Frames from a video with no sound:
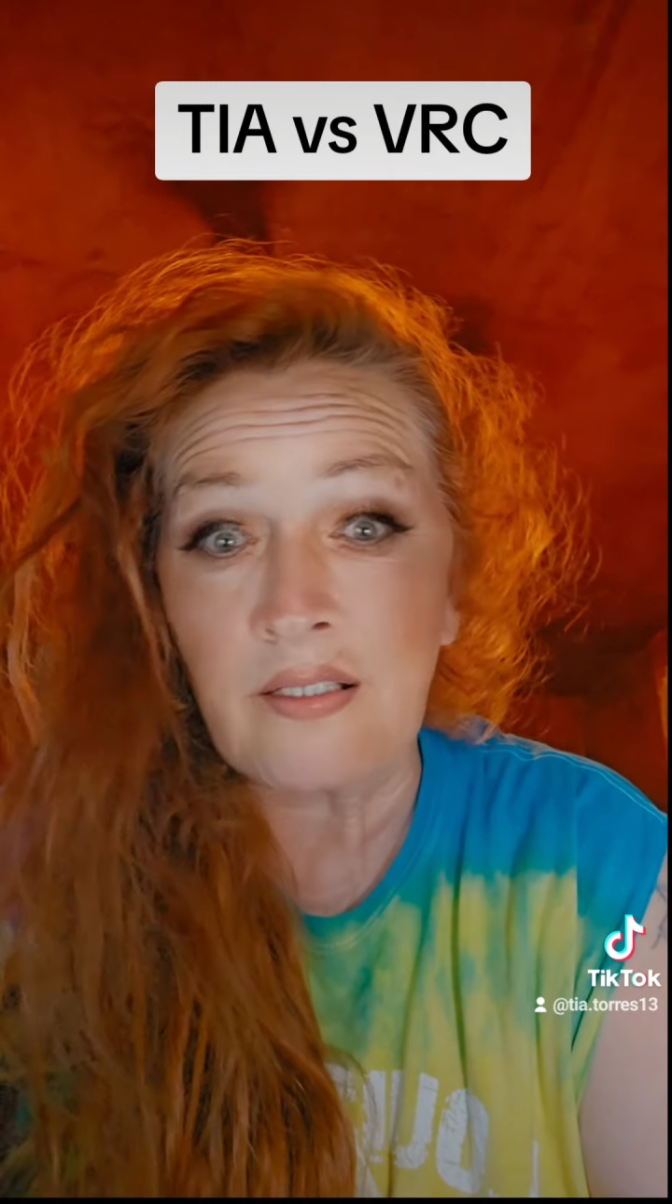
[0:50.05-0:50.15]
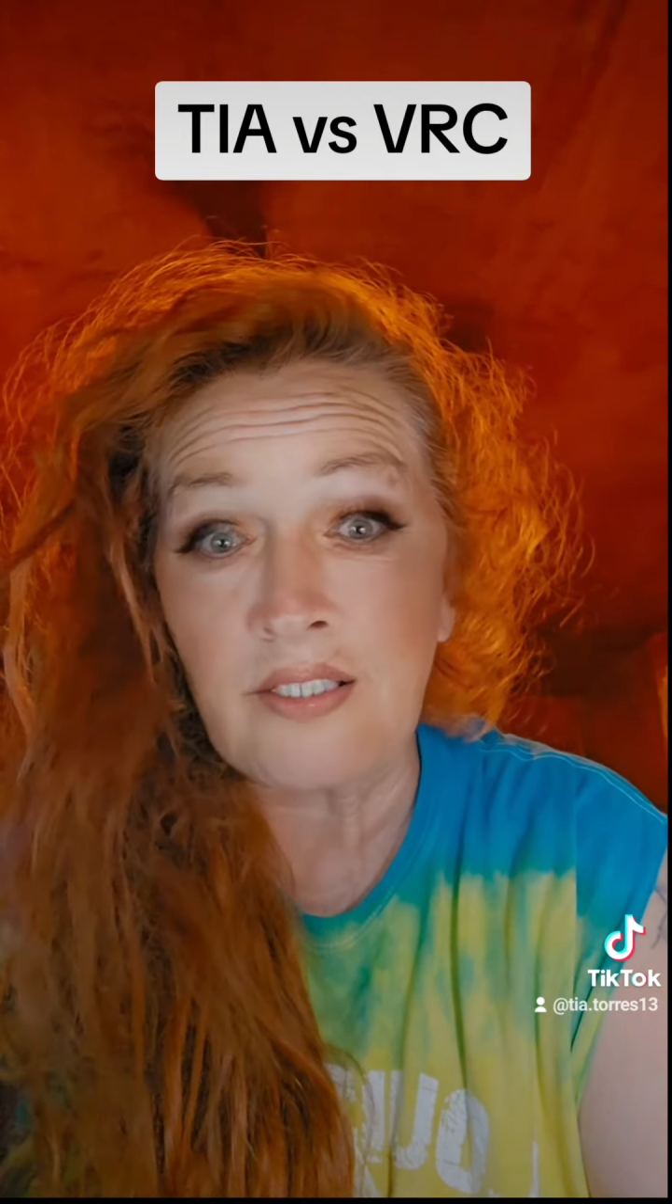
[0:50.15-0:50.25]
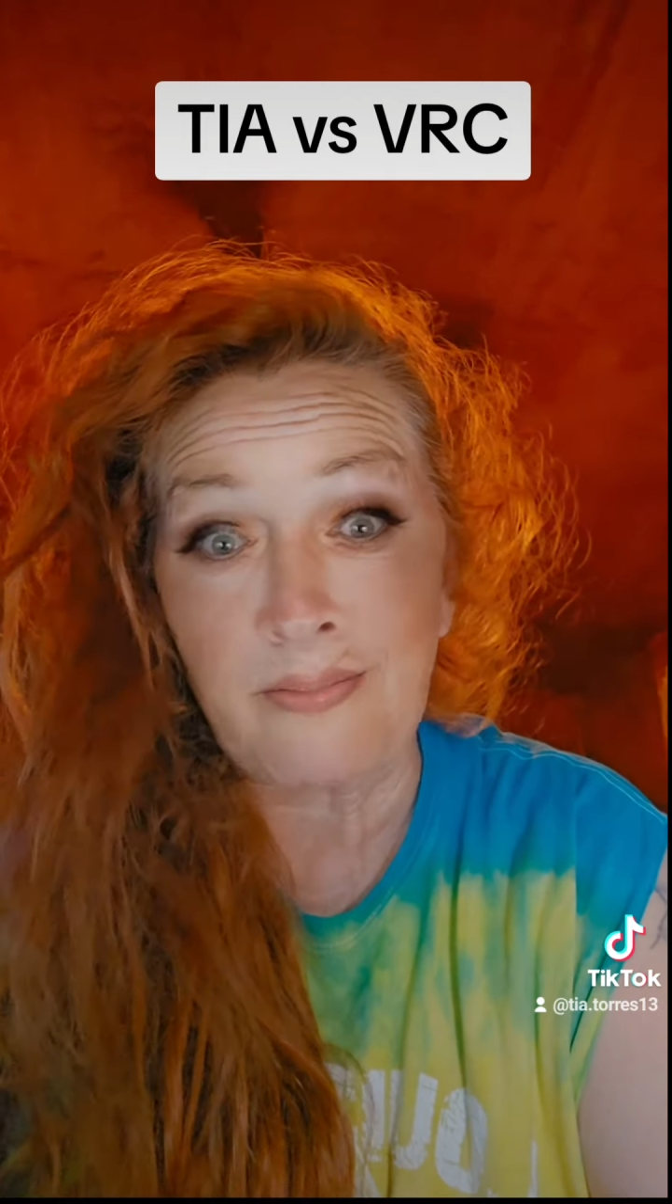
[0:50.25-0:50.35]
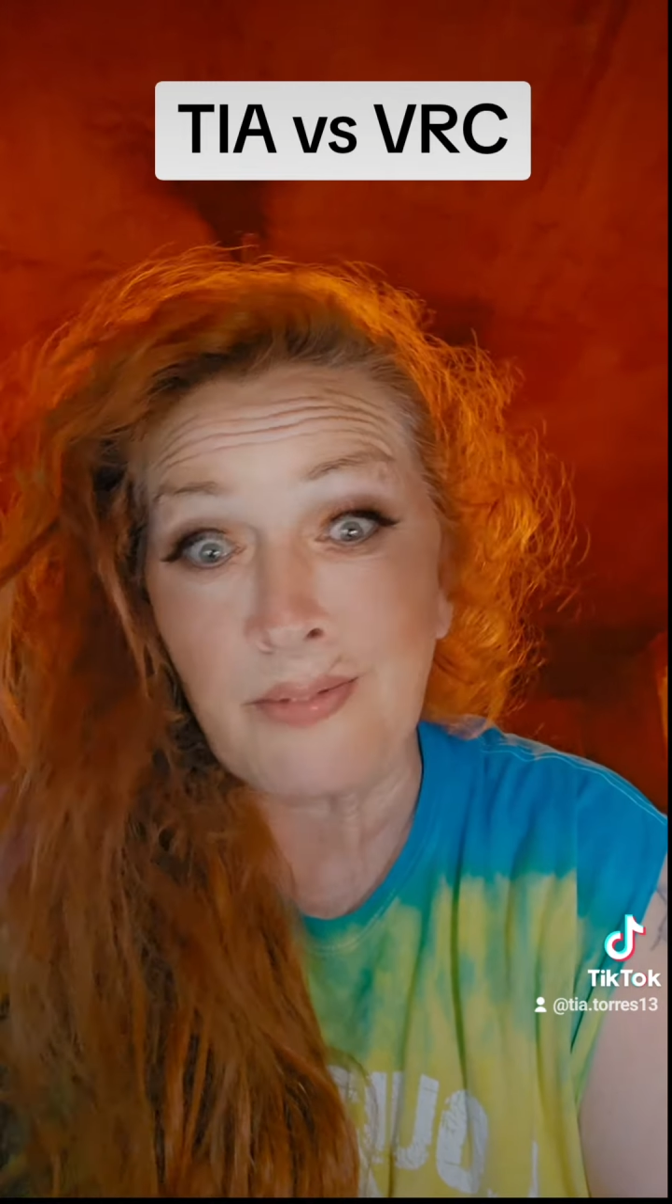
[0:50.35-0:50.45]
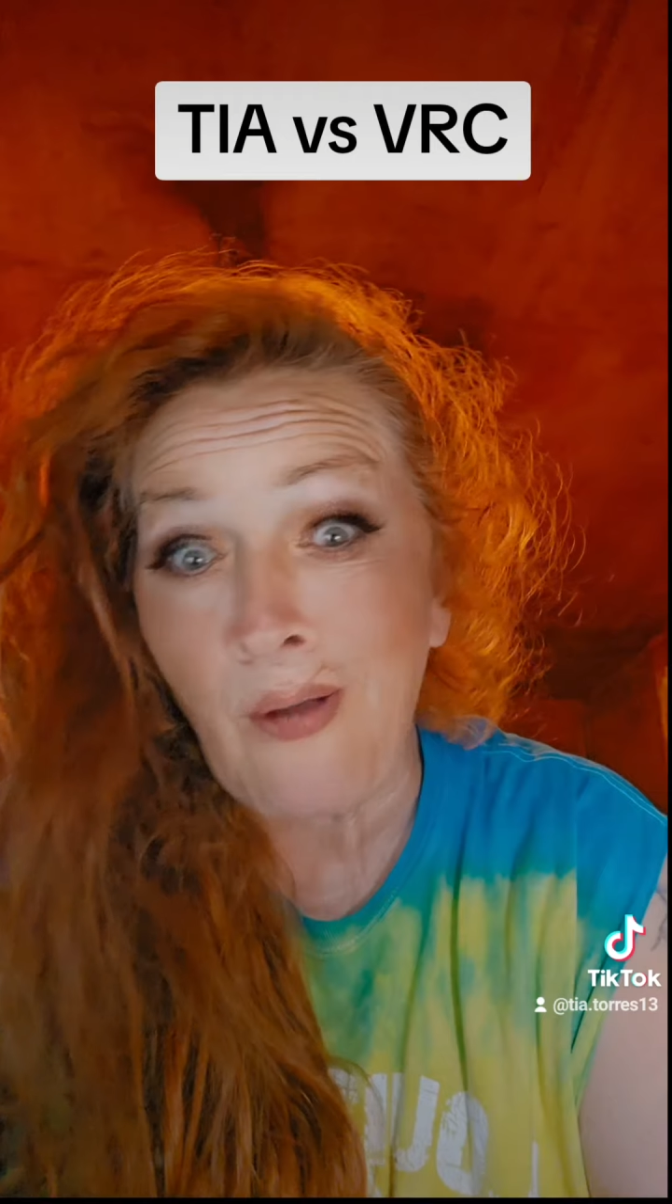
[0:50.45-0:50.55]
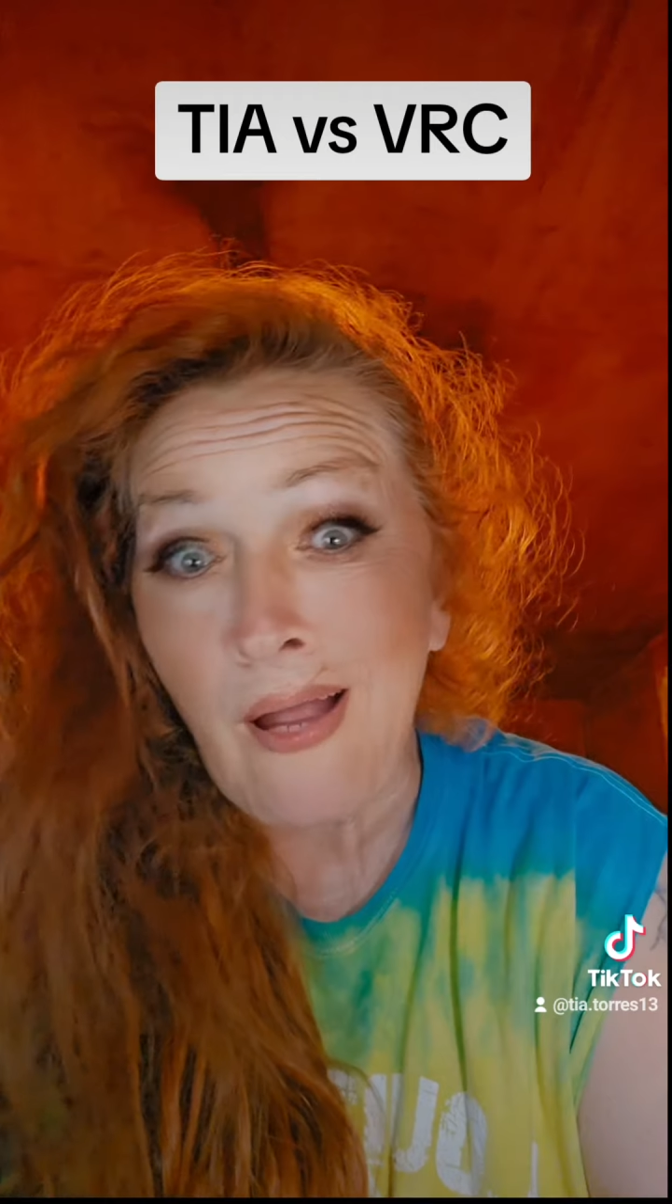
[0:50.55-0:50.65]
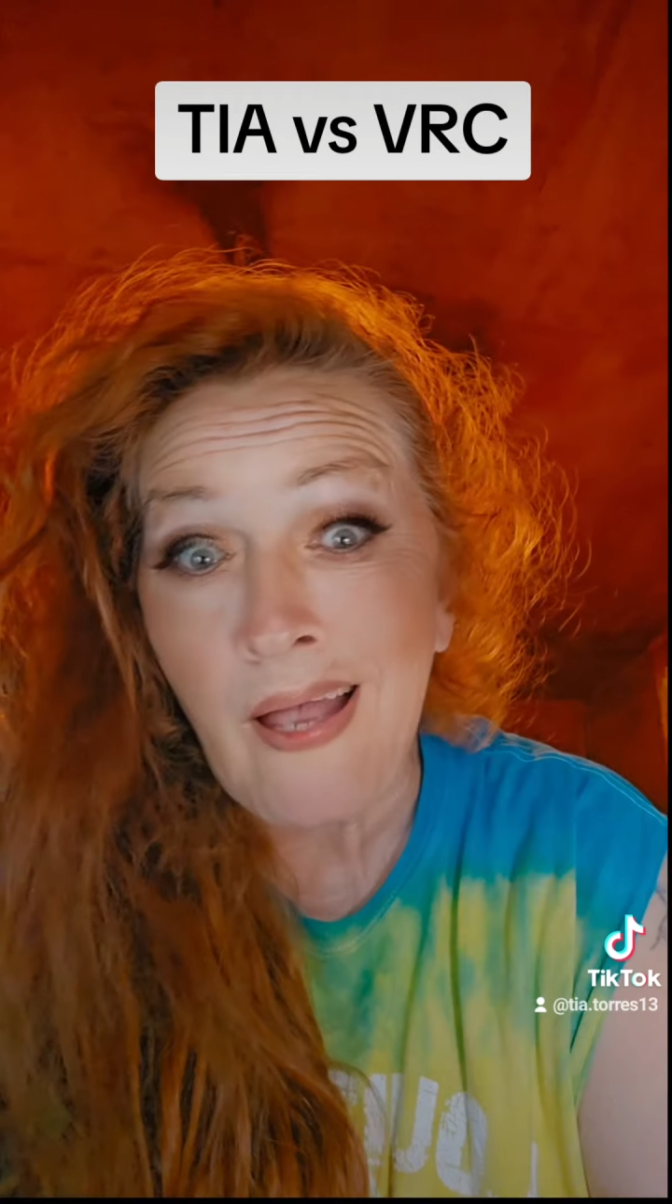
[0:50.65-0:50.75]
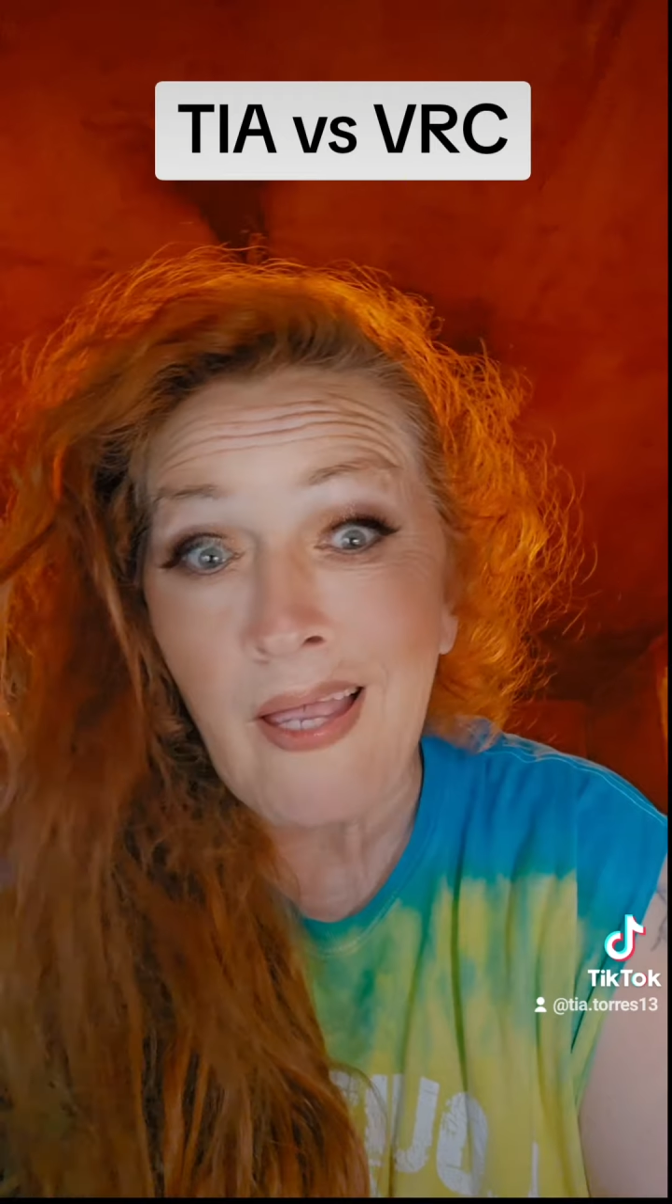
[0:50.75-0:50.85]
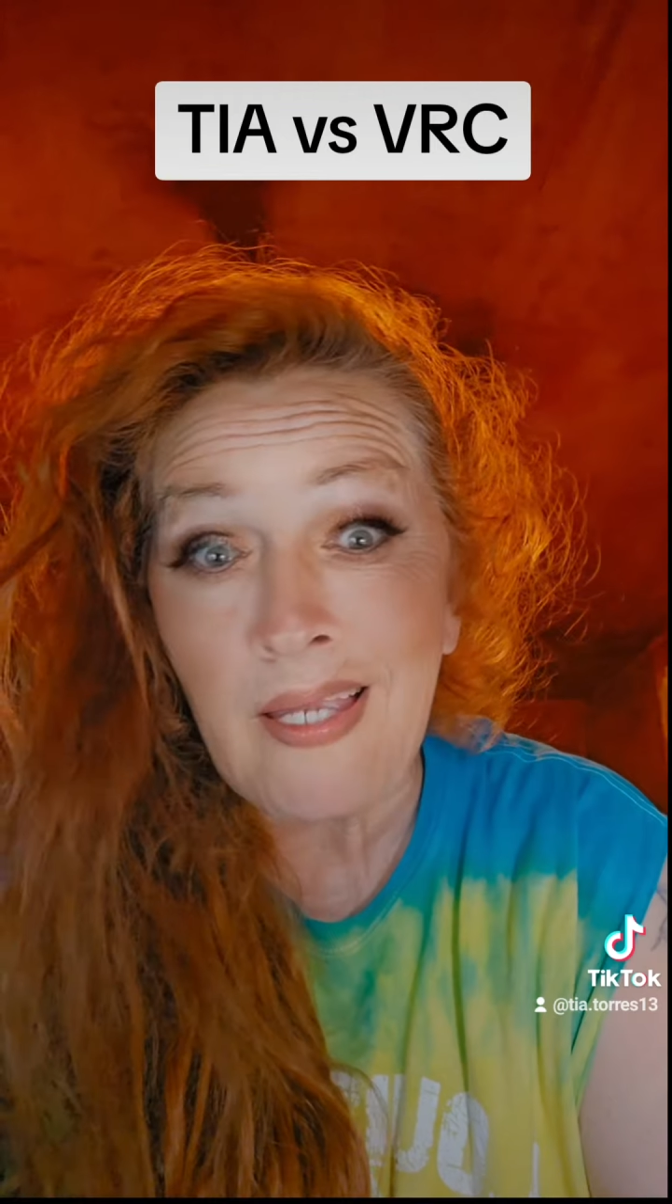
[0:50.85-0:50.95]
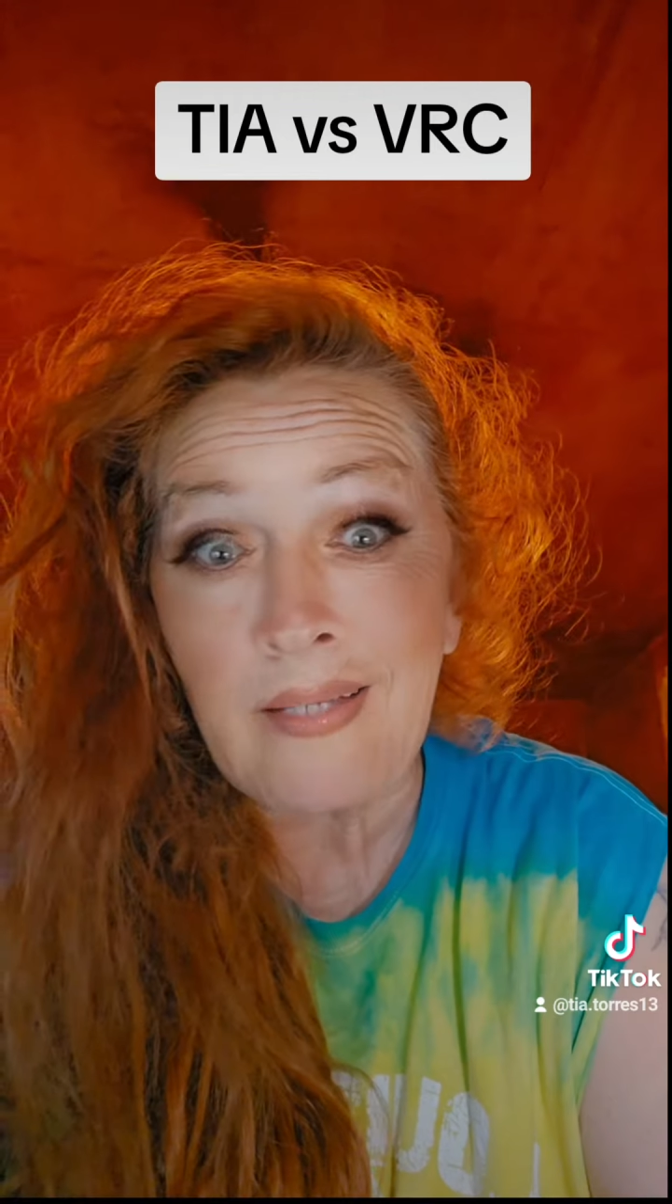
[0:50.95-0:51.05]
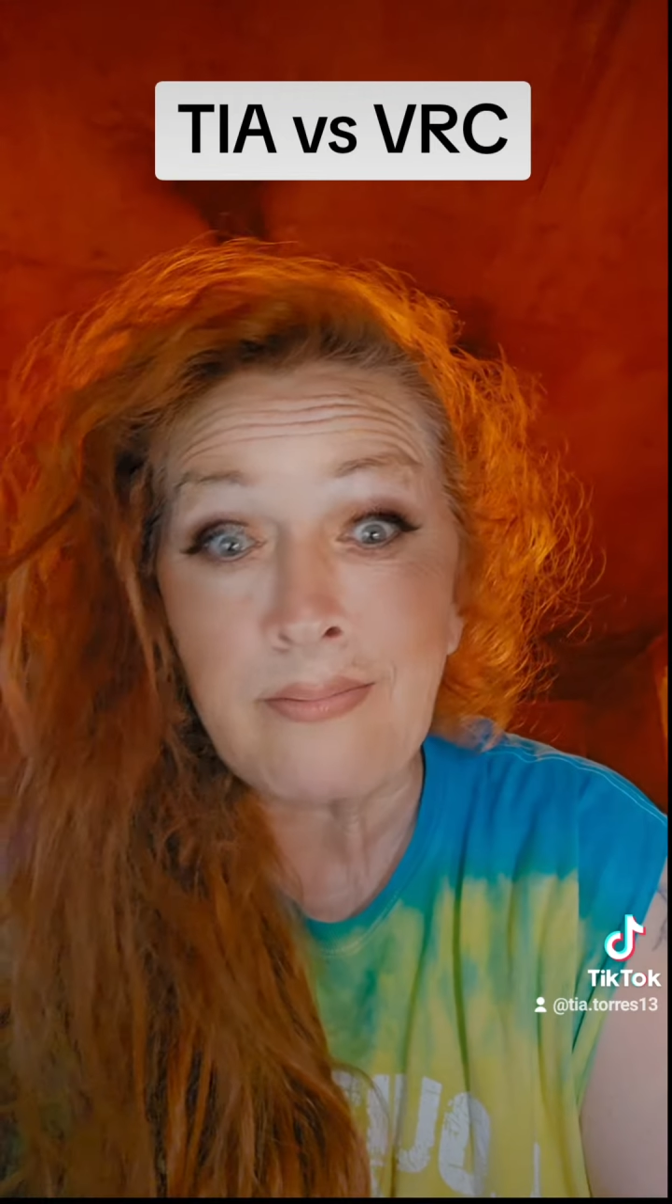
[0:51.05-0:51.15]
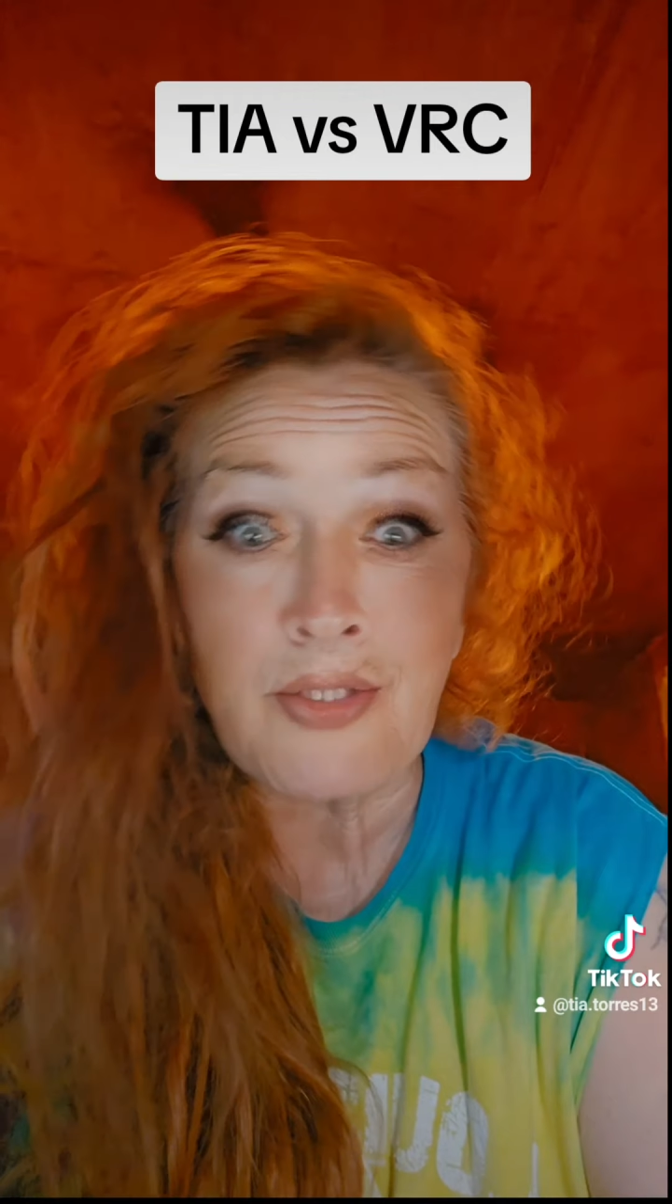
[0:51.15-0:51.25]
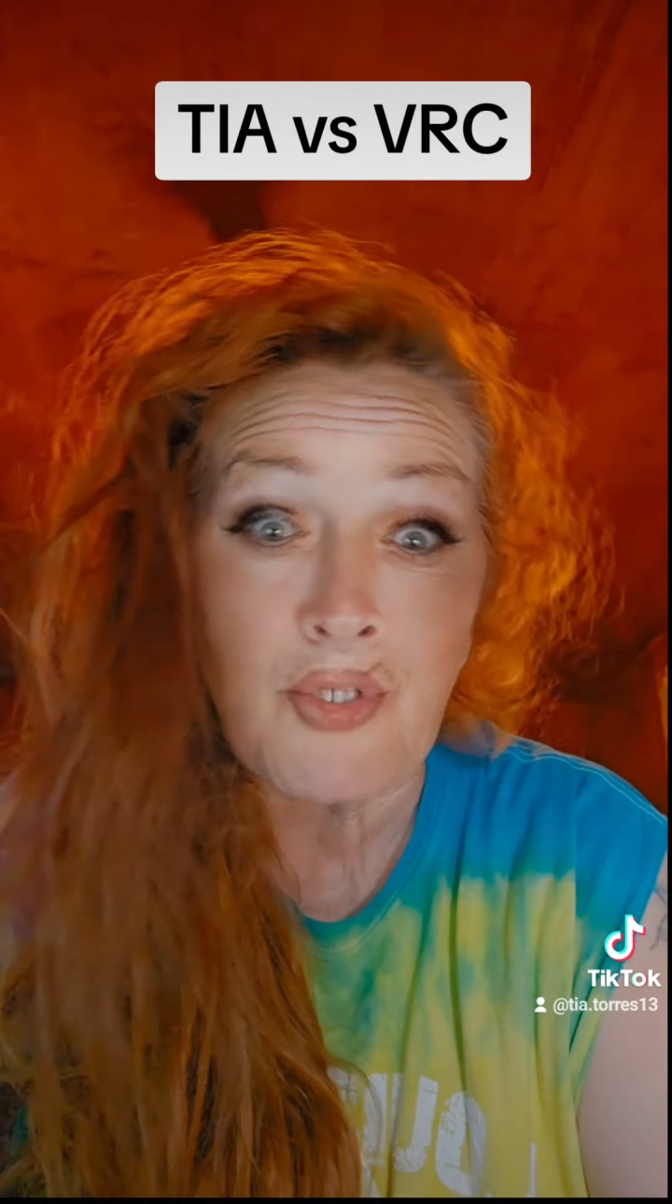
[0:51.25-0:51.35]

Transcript: subscribe,